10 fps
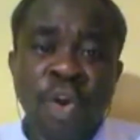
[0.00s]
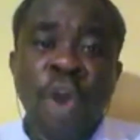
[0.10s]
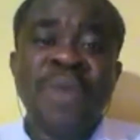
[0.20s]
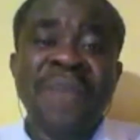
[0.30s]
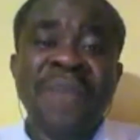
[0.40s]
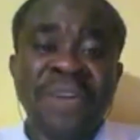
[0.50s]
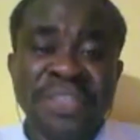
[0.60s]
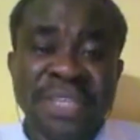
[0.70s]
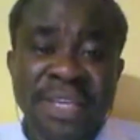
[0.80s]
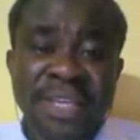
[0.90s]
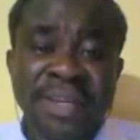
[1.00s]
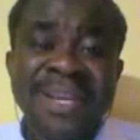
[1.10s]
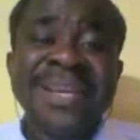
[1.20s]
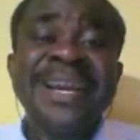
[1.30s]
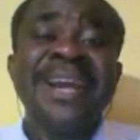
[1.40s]
of IFRS 18
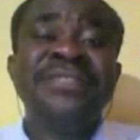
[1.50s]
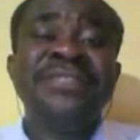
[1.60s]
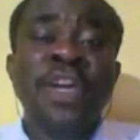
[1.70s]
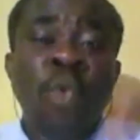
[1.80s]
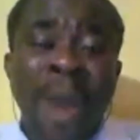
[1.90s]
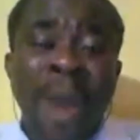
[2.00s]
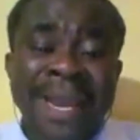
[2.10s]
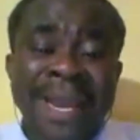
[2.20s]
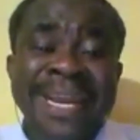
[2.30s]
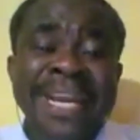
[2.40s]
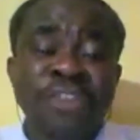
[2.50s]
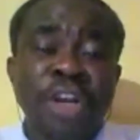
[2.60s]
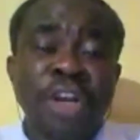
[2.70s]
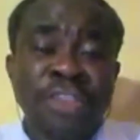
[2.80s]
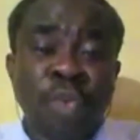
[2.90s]
is required, a
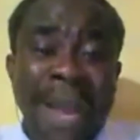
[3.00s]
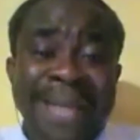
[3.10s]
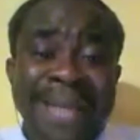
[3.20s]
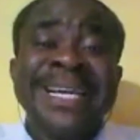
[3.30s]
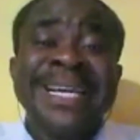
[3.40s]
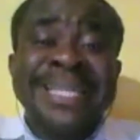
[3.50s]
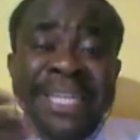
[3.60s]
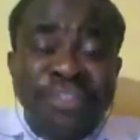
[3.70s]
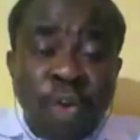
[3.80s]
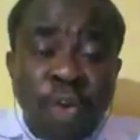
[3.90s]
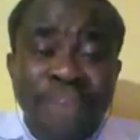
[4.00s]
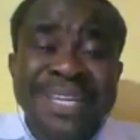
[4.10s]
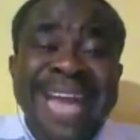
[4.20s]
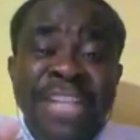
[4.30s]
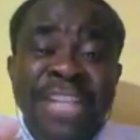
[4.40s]
disclosure is required
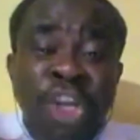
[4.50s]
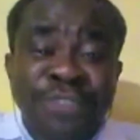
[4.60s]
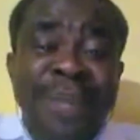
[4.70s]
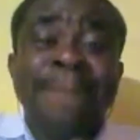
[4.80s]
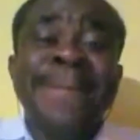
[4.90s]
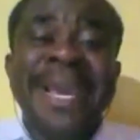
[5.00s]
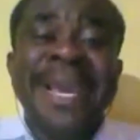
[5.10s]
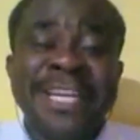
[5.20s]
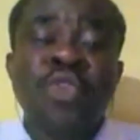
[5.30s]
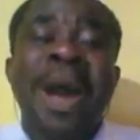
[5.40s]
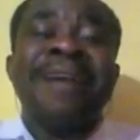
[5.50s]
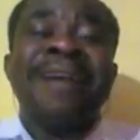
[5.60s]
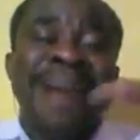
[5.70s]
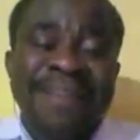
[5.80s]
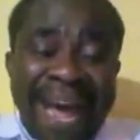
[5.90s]
disclosing the adjustment made to
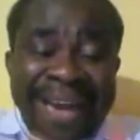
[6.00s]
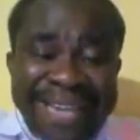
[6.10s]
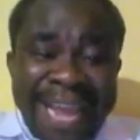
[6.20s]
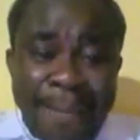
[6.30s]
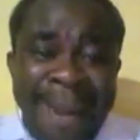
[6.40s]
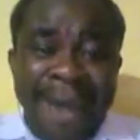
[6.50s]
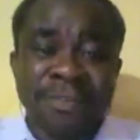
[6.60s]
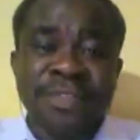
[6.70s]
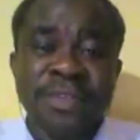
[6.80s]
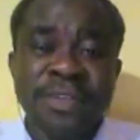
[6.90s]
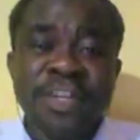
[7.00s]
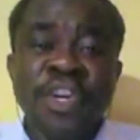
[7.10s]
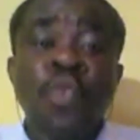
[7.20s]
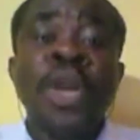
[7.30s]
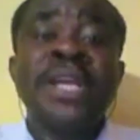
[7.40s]
arrive at the amount
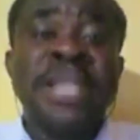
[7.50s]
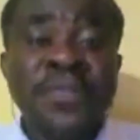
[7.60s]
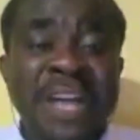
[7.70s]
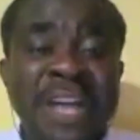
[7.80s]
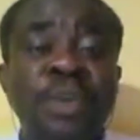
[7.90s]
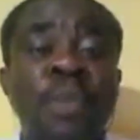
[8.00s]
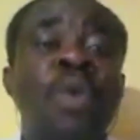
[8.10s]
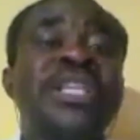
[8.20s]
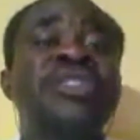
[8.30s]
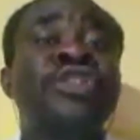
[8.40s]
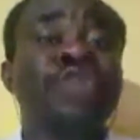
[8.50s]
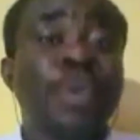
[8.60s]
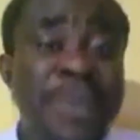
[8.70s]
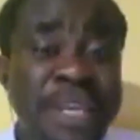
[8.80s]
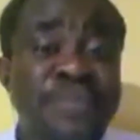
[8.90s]
which differs from what it used to
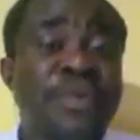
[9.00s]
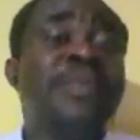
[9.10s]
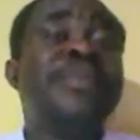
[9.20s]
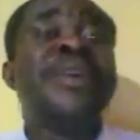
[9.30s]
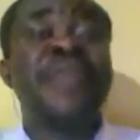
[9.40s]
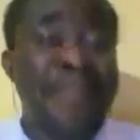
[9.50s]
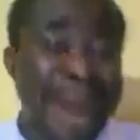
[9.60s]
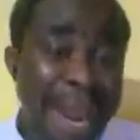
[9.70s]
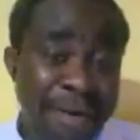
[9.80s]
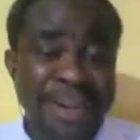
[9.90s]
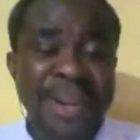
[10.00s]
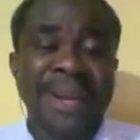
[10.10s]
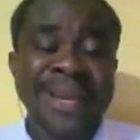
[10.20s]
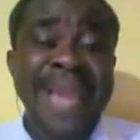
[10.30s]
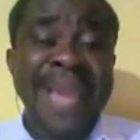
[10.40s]
be for the prior
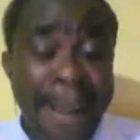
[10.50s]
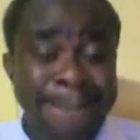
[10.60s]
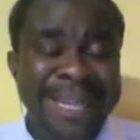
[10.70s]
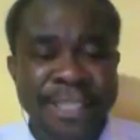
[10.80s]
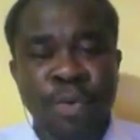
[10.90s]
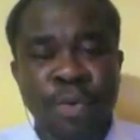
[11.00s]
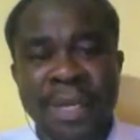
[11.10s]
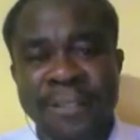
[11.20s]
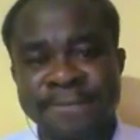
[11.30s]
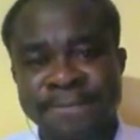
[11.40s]
year in particular.